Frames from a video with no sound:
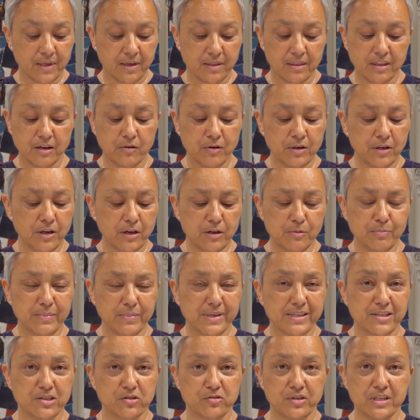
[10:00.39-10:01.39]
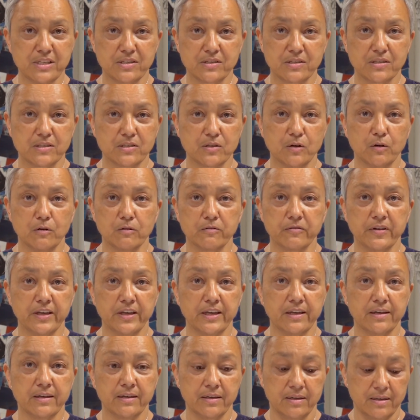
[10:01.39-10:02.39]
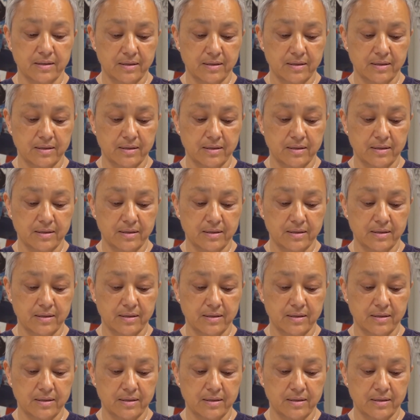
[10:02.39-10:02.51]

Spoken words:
There are no mysteries to solve here.